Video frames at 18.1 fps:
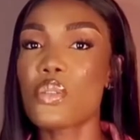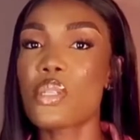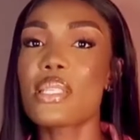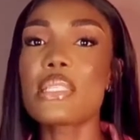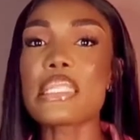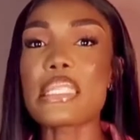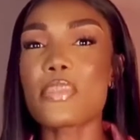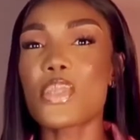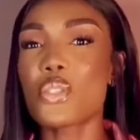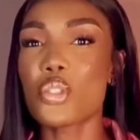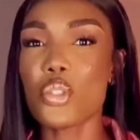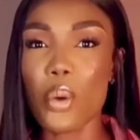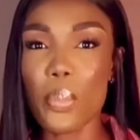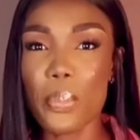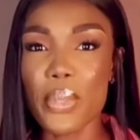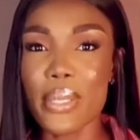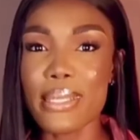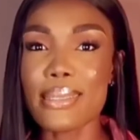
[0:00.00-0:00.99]
you need to be
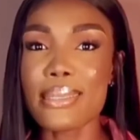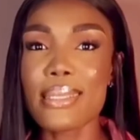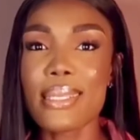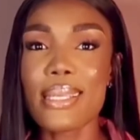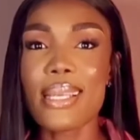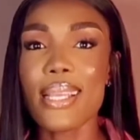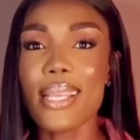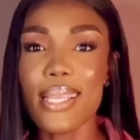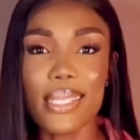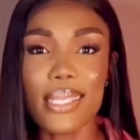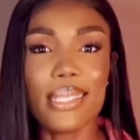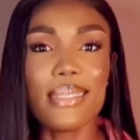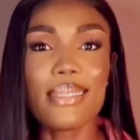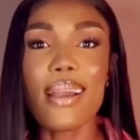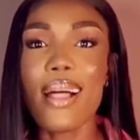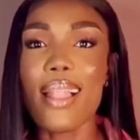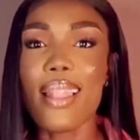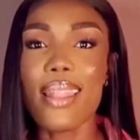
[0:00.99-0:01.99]
shopping
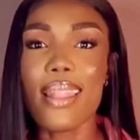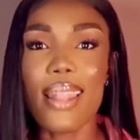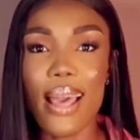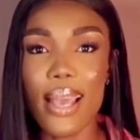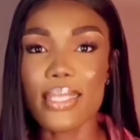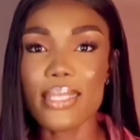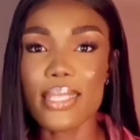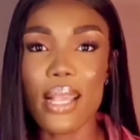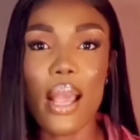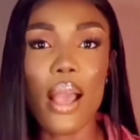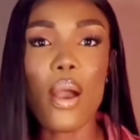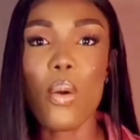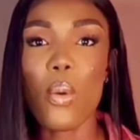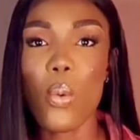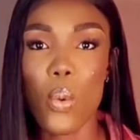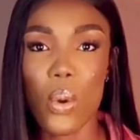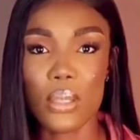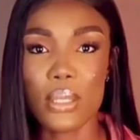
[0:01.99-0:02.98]
in larger
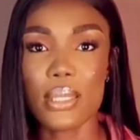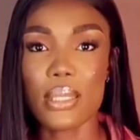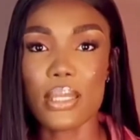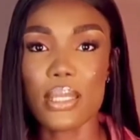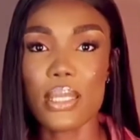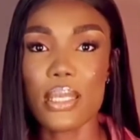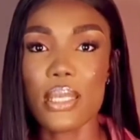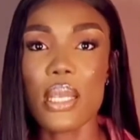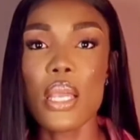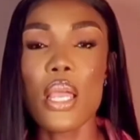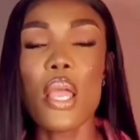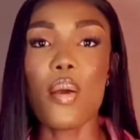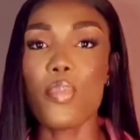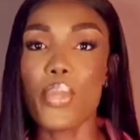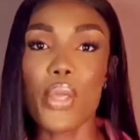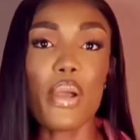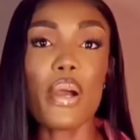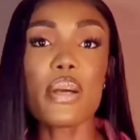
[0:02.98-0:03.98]
quantity,
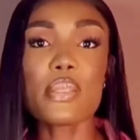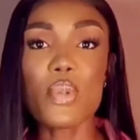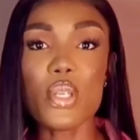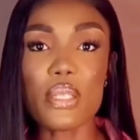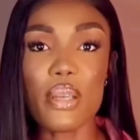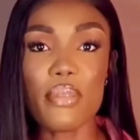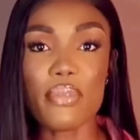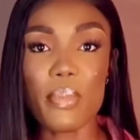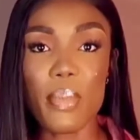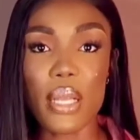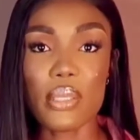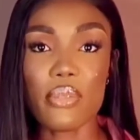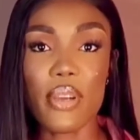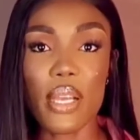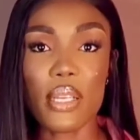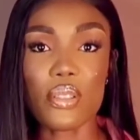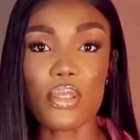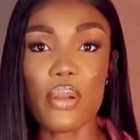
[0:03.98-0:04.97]
because most of the
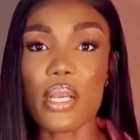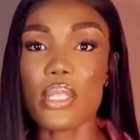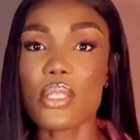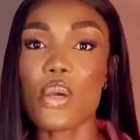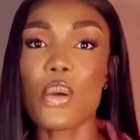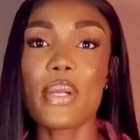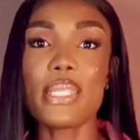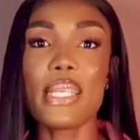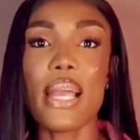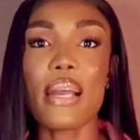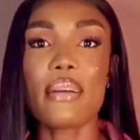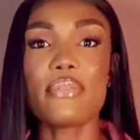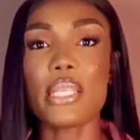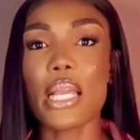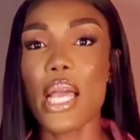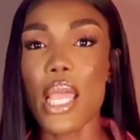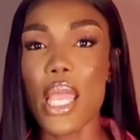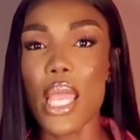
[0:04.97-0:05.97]
manufacturers already have
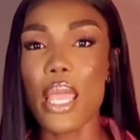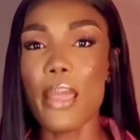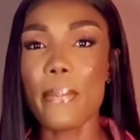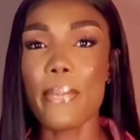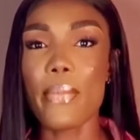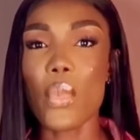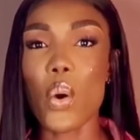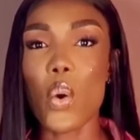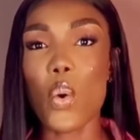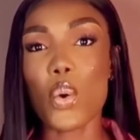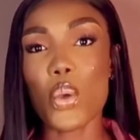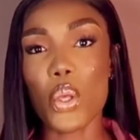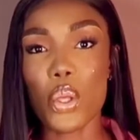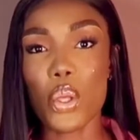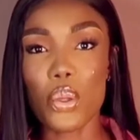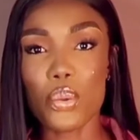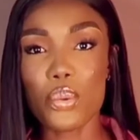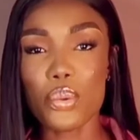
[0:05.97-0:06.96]
their
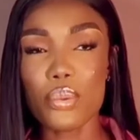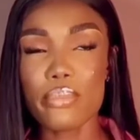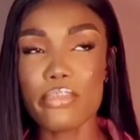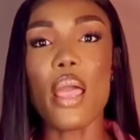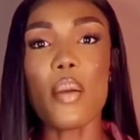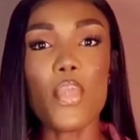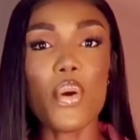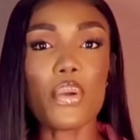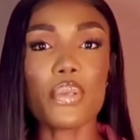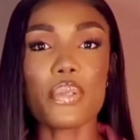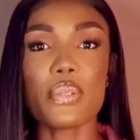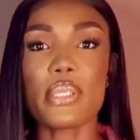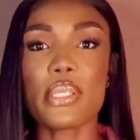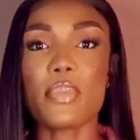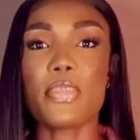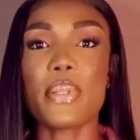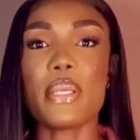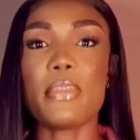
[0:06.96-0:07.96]
MOQ. MOQ
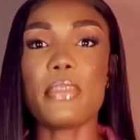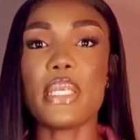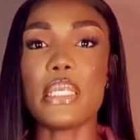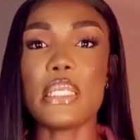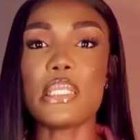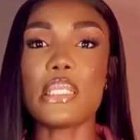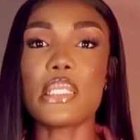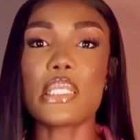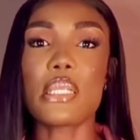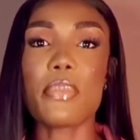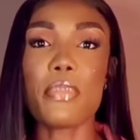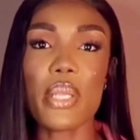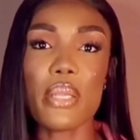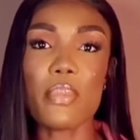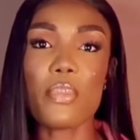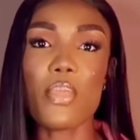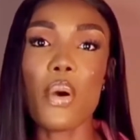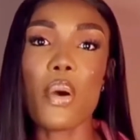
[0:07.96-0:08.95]
simply means
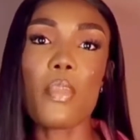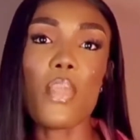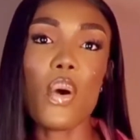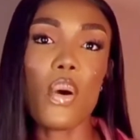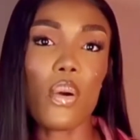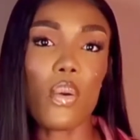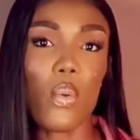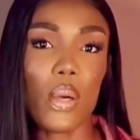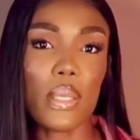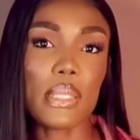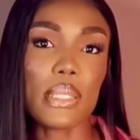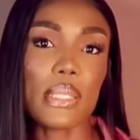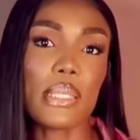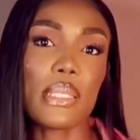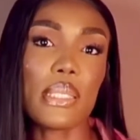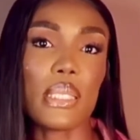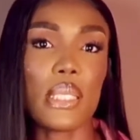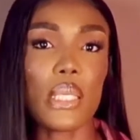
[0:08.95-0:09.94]
minimum
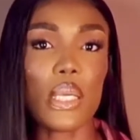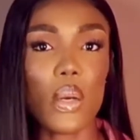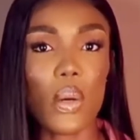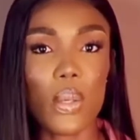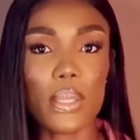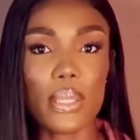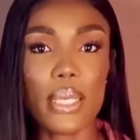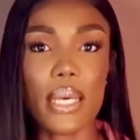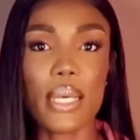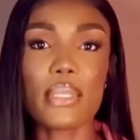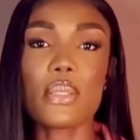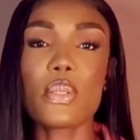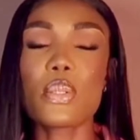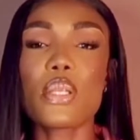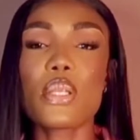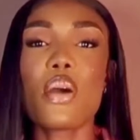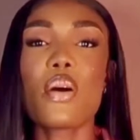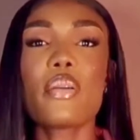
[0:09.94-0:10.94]
quantity order.
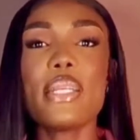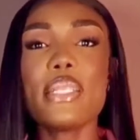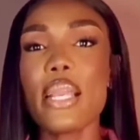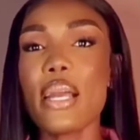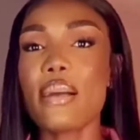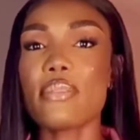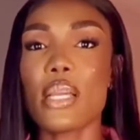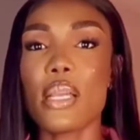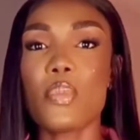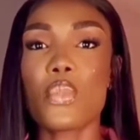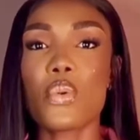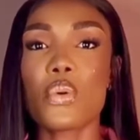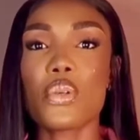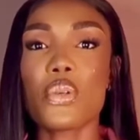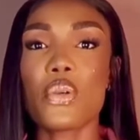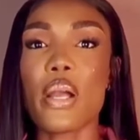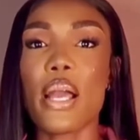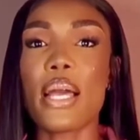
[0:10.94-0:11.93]
So they already have their
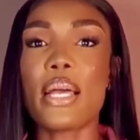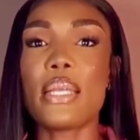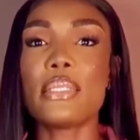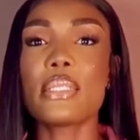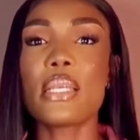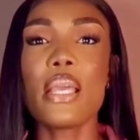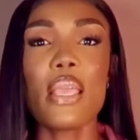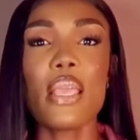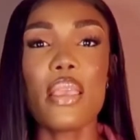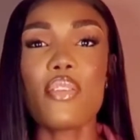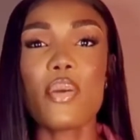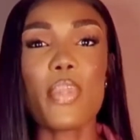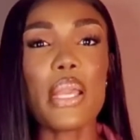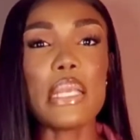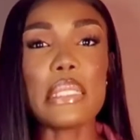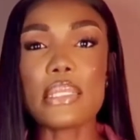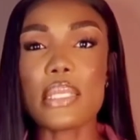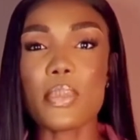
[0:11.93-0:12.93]
MOQ, and if you're
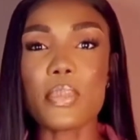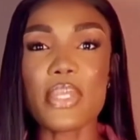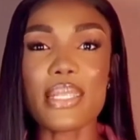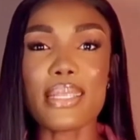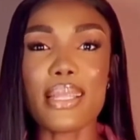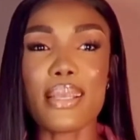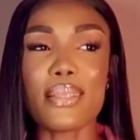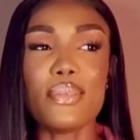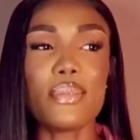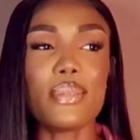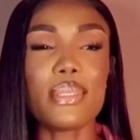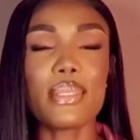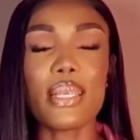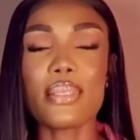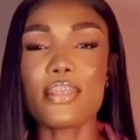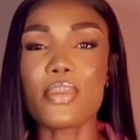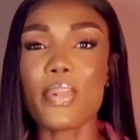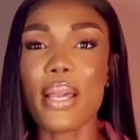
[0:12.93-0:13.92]
buying something and you
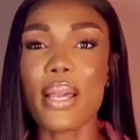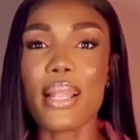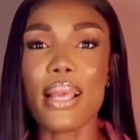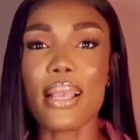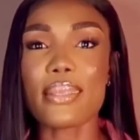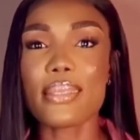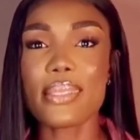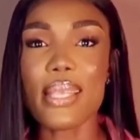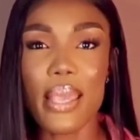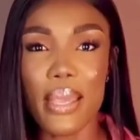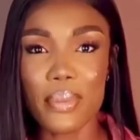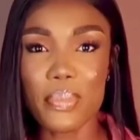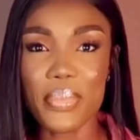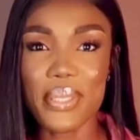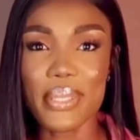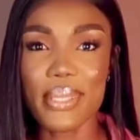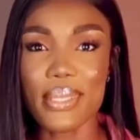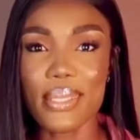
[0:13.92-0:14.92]
intend to buy like 10
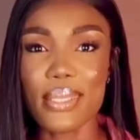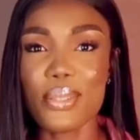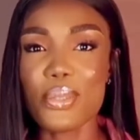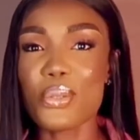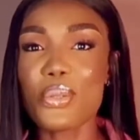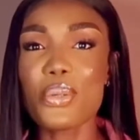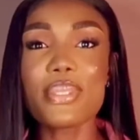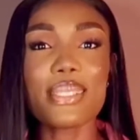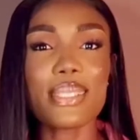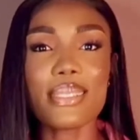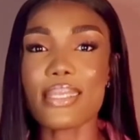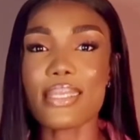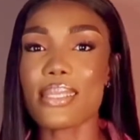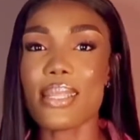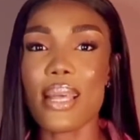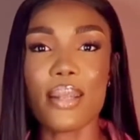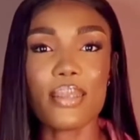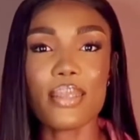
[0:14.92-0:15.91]
pieces, you don't need to
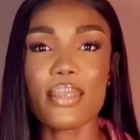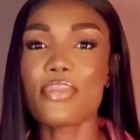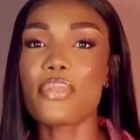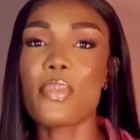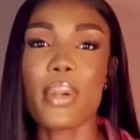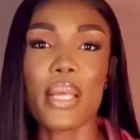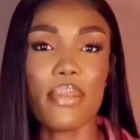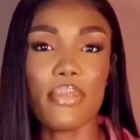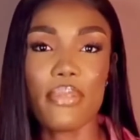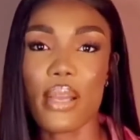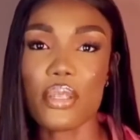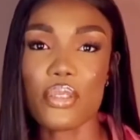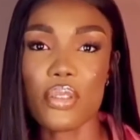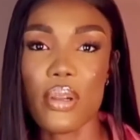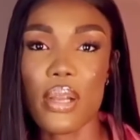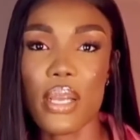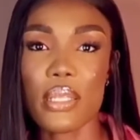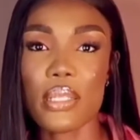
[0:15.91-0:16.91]
start looking for
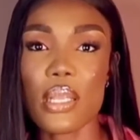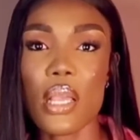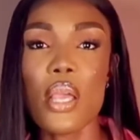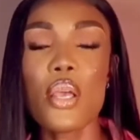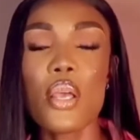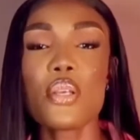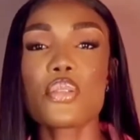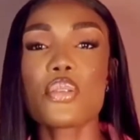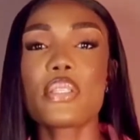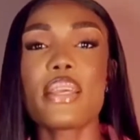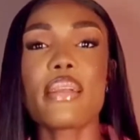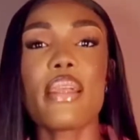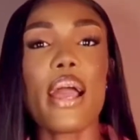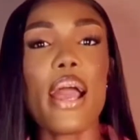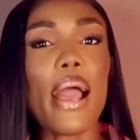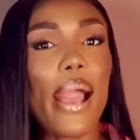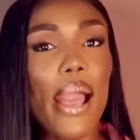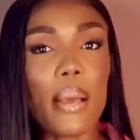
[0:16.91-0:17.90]
manufacturers. So there
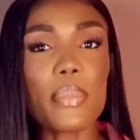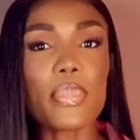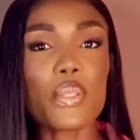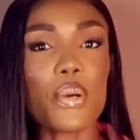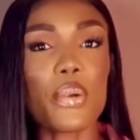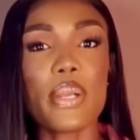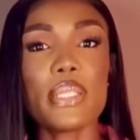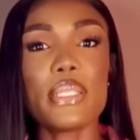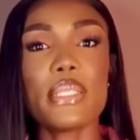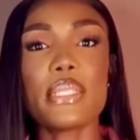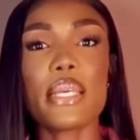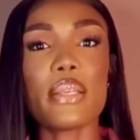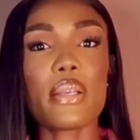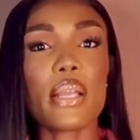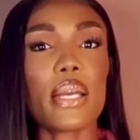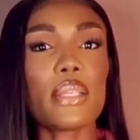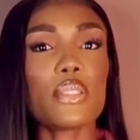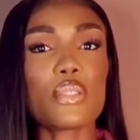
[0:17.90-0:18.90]
are apps already that
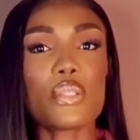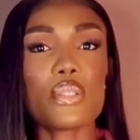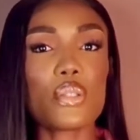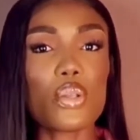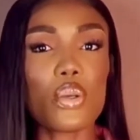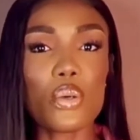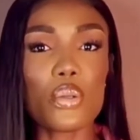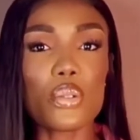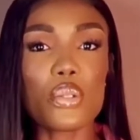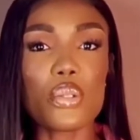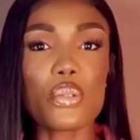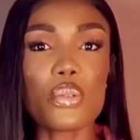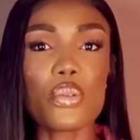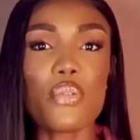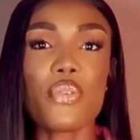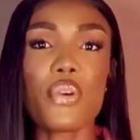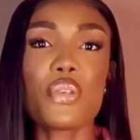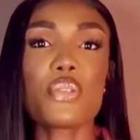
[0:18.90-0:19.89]
you can just go
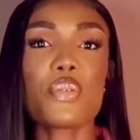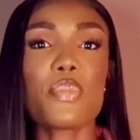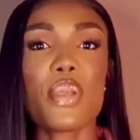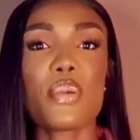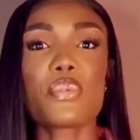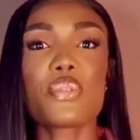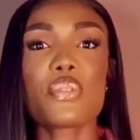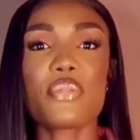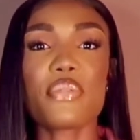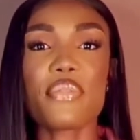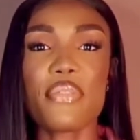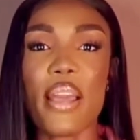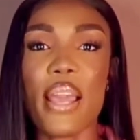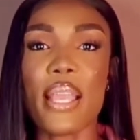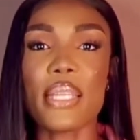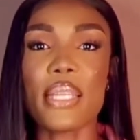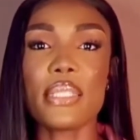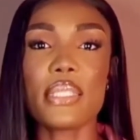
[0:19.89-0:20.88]
to for you to be able to
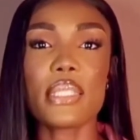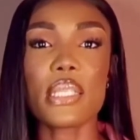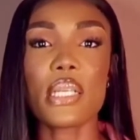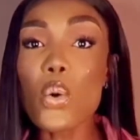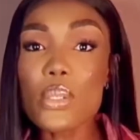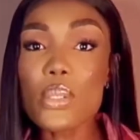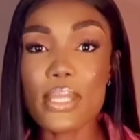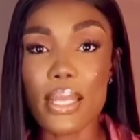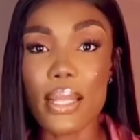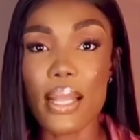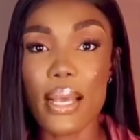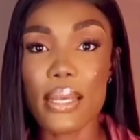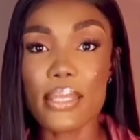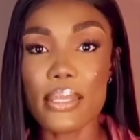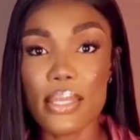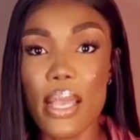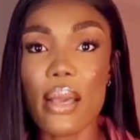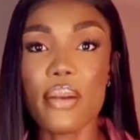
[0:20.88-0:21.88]
find
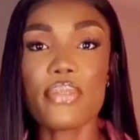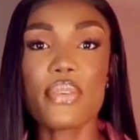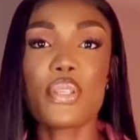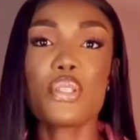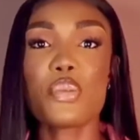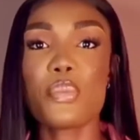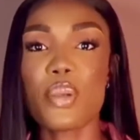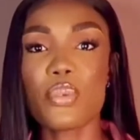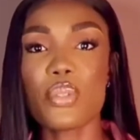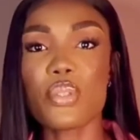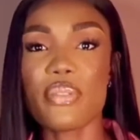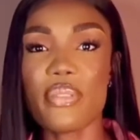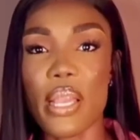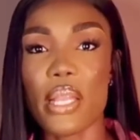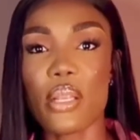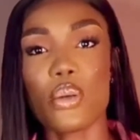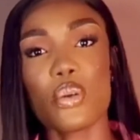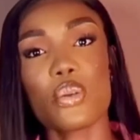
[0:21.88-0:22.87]
wholesalers. Yeah, for you to be able to
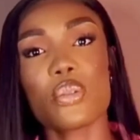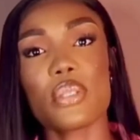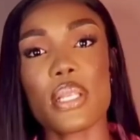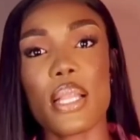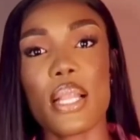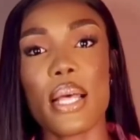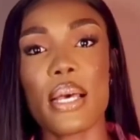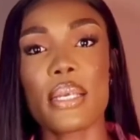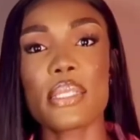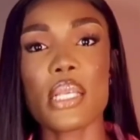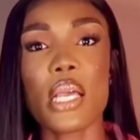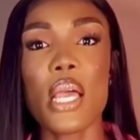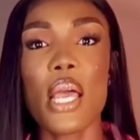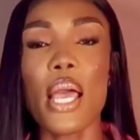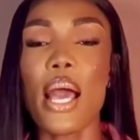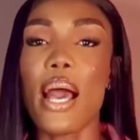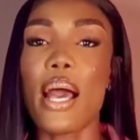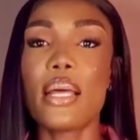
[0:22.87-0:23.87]
find wholesalers.
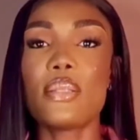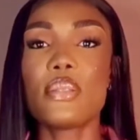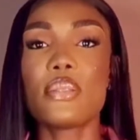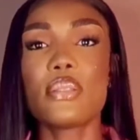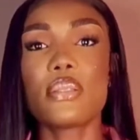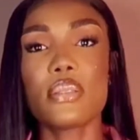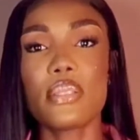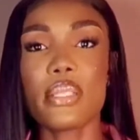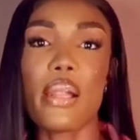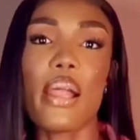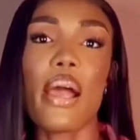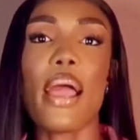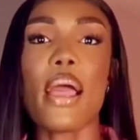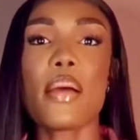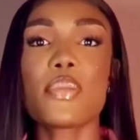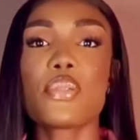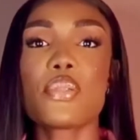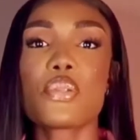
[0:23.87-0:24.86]
And there are
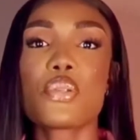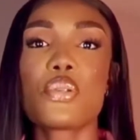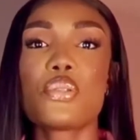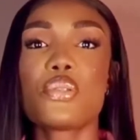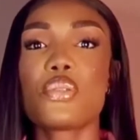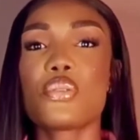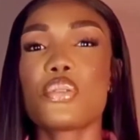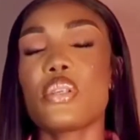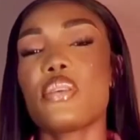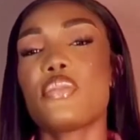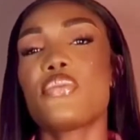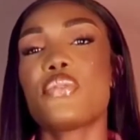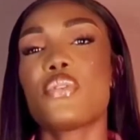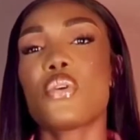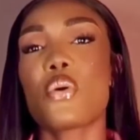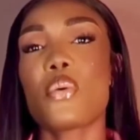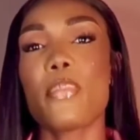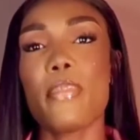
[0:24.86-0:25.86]
apps you go to
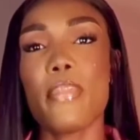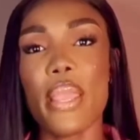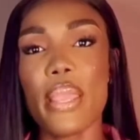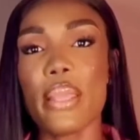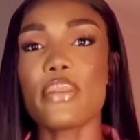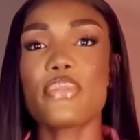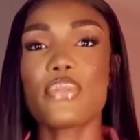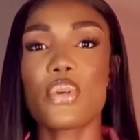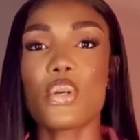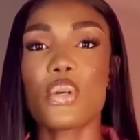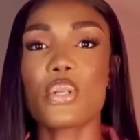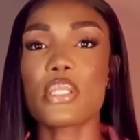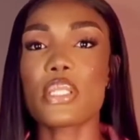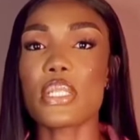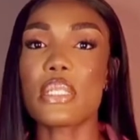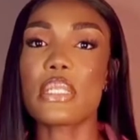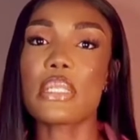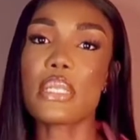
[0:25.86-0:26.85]
if your main
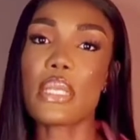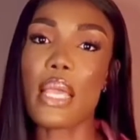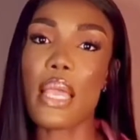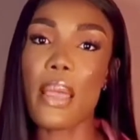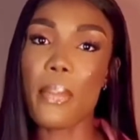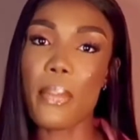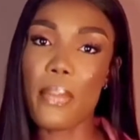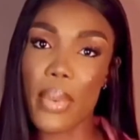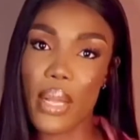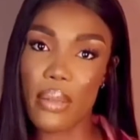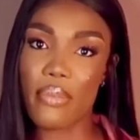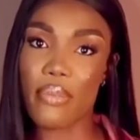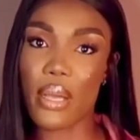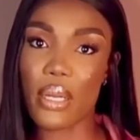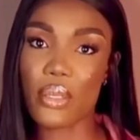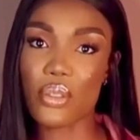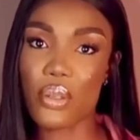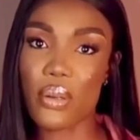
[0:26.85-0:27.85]
focus is to get
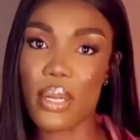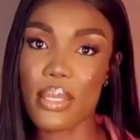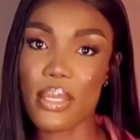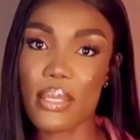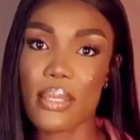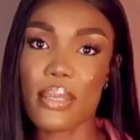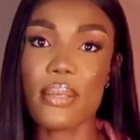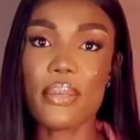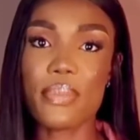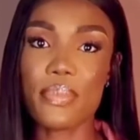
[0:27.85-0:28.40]
manufacturers.